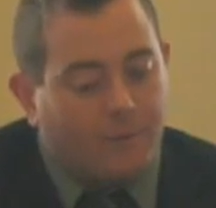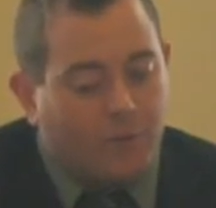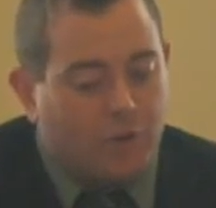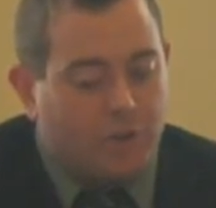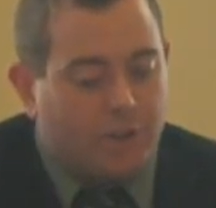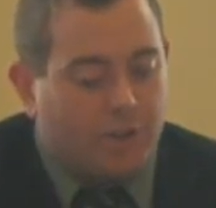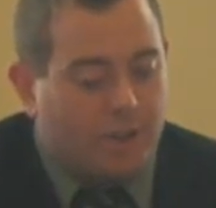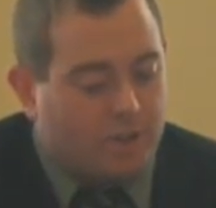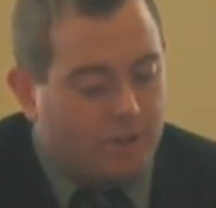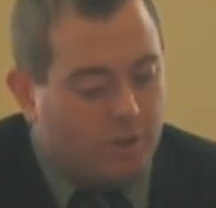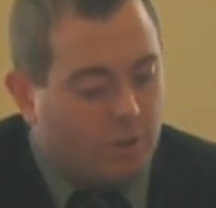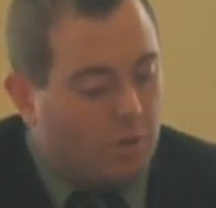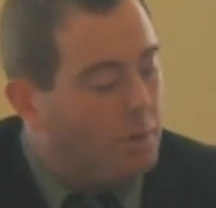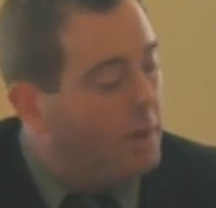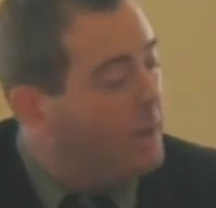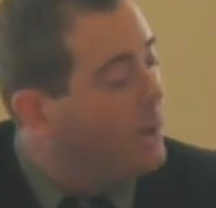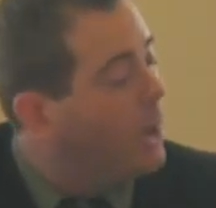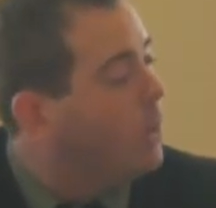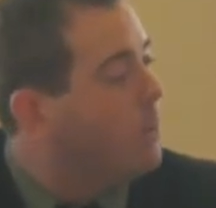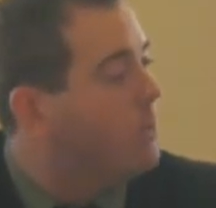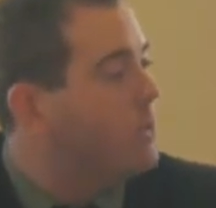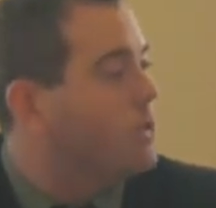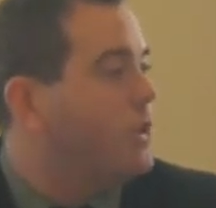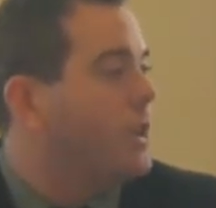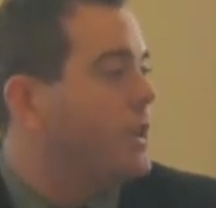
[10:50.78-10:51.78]
I foresee us doing a
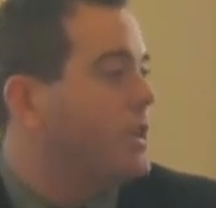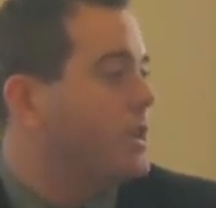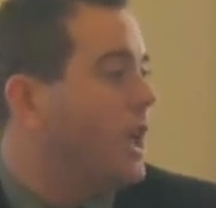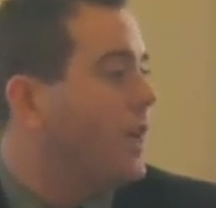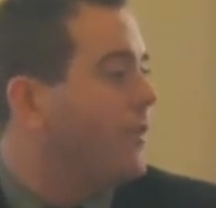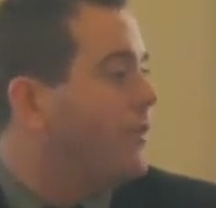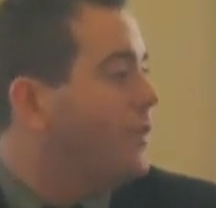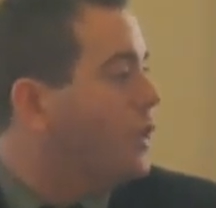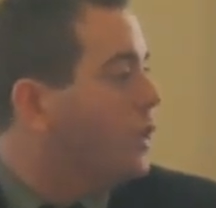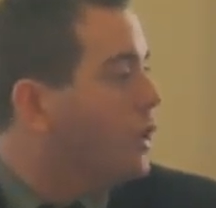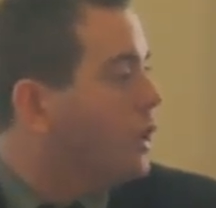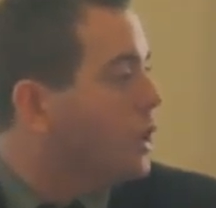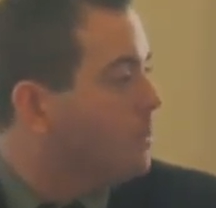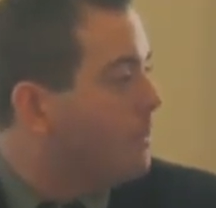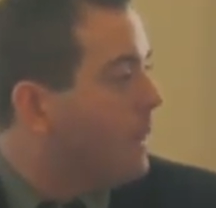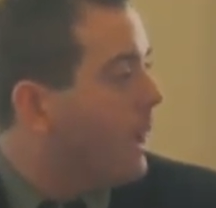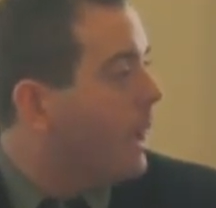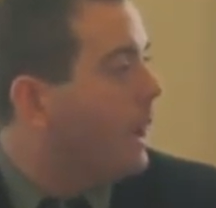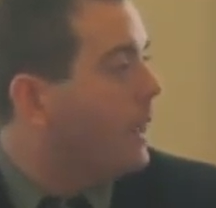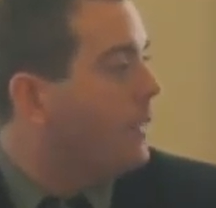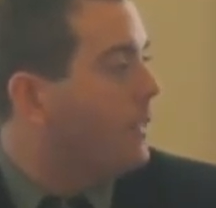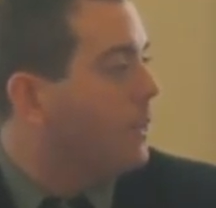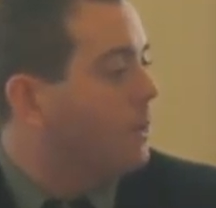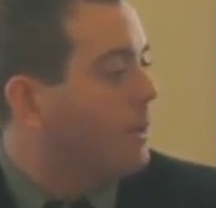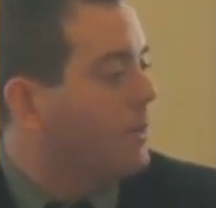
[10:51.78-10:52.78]
lot of arbitration. I feel good
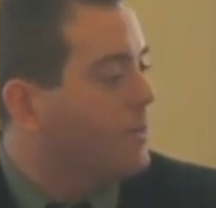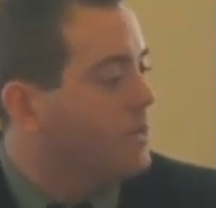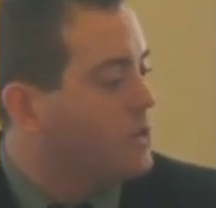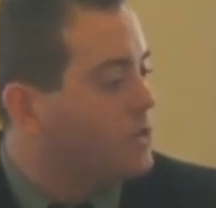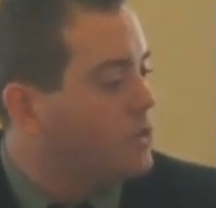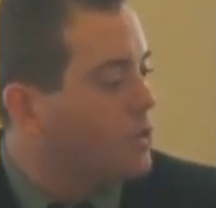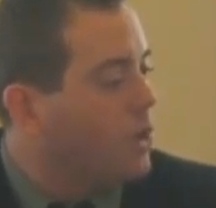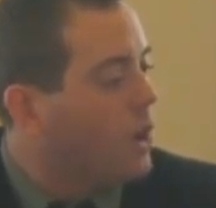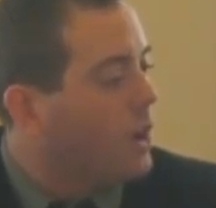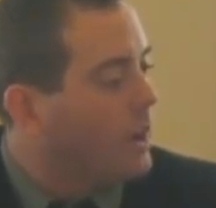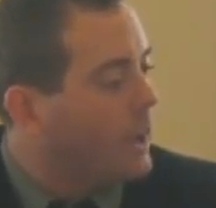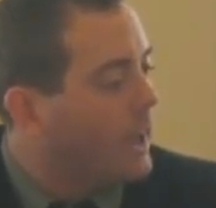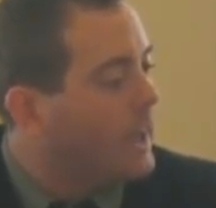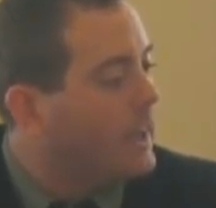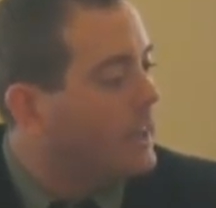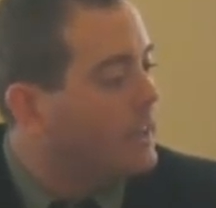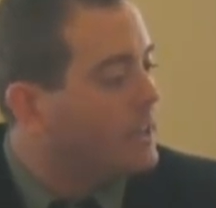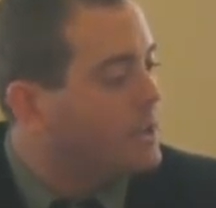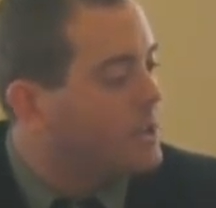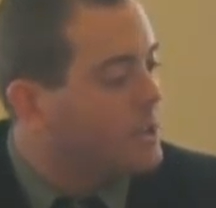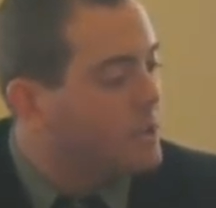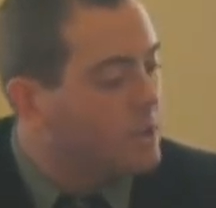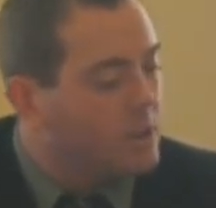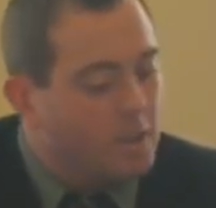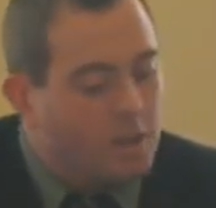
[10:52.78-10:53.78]
about it. I think we have a strong
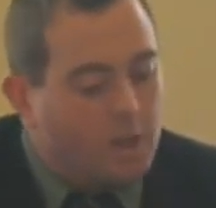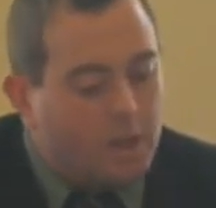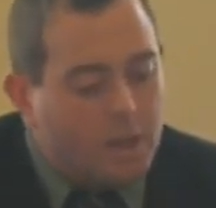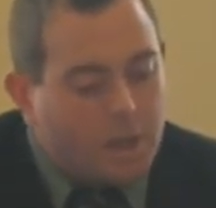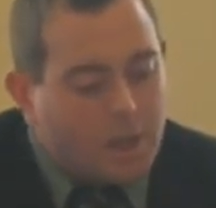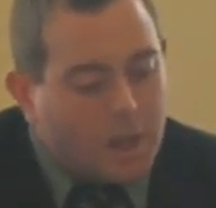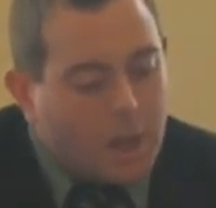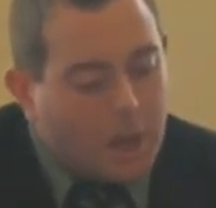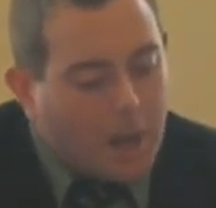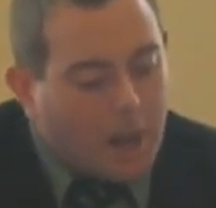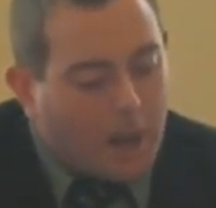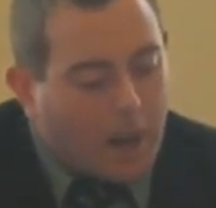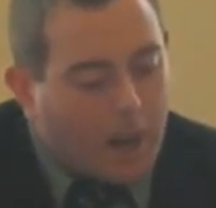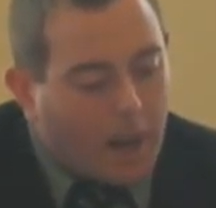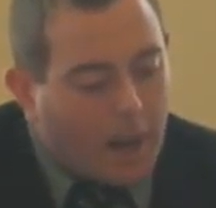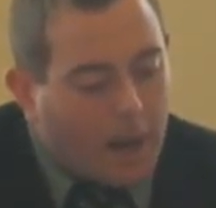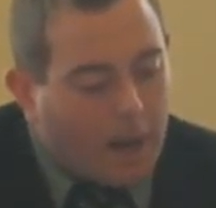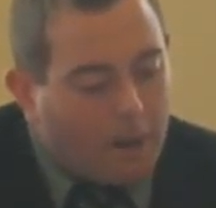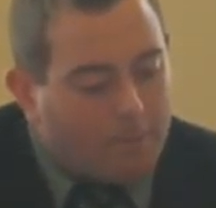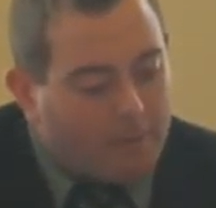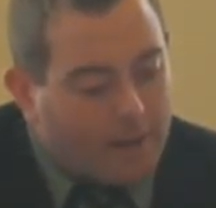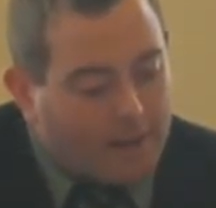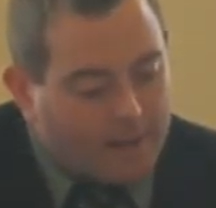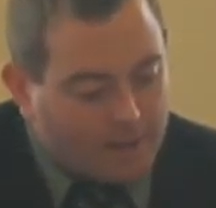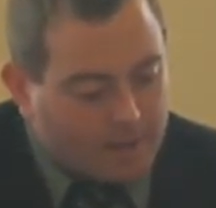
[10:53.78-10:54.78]
case,
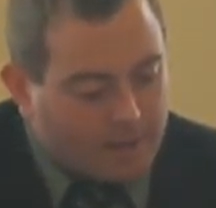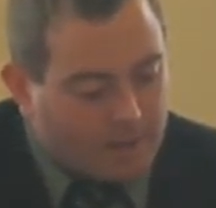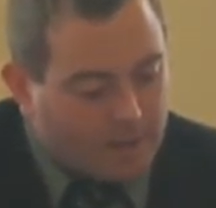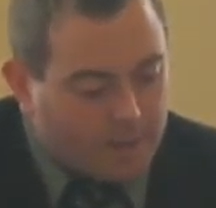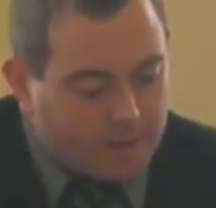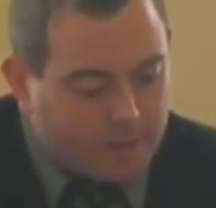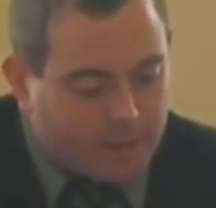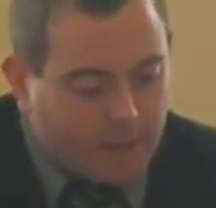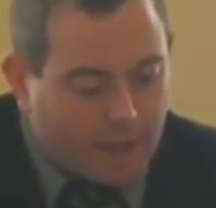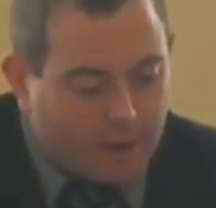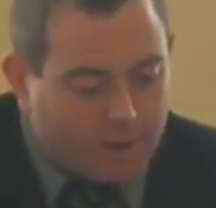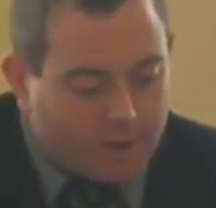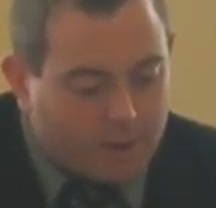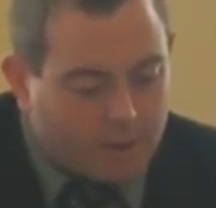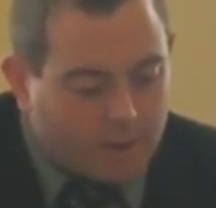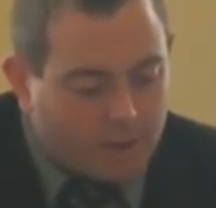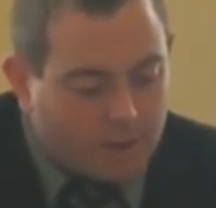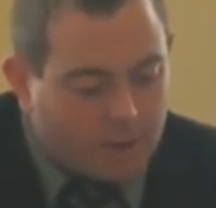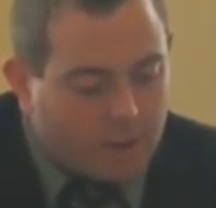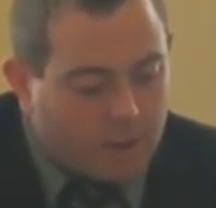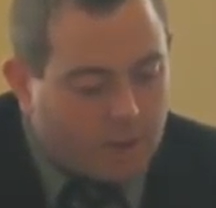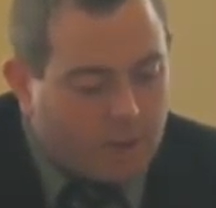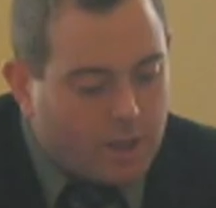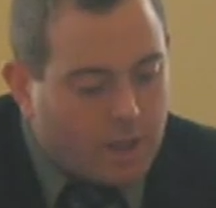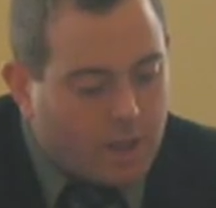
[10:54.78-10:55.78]
as does
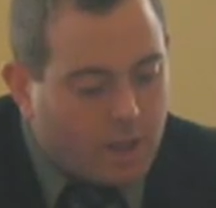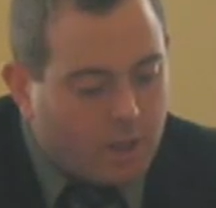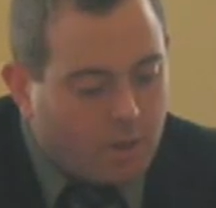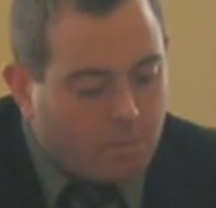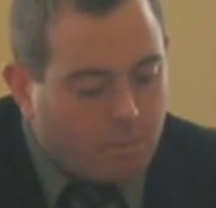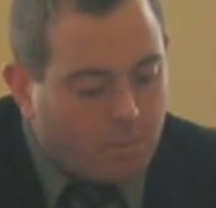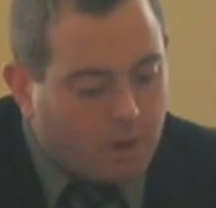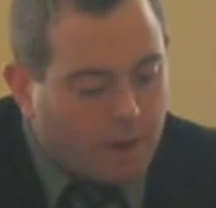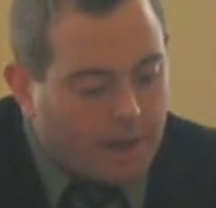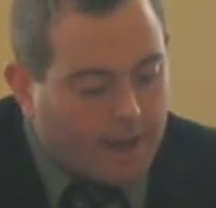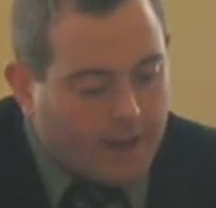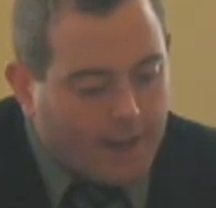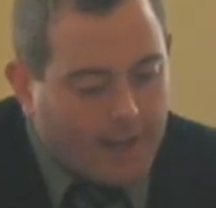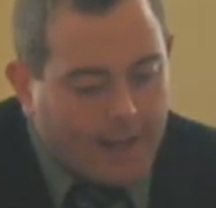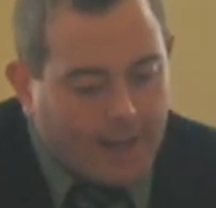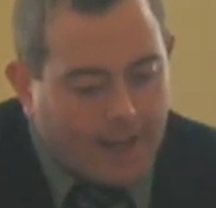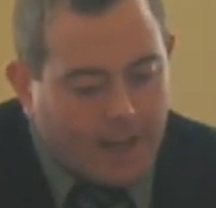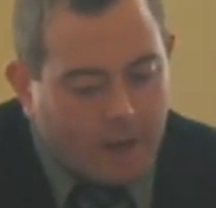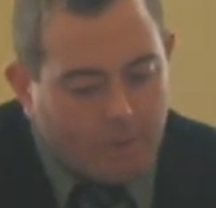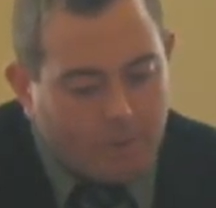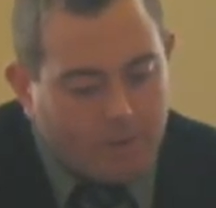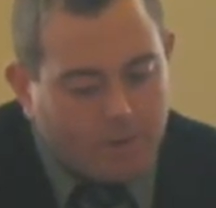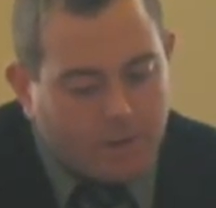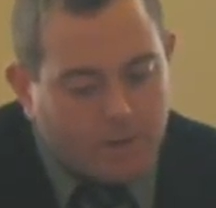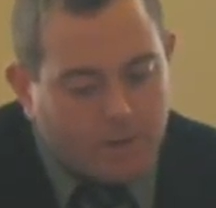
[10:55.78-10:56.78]
council. But I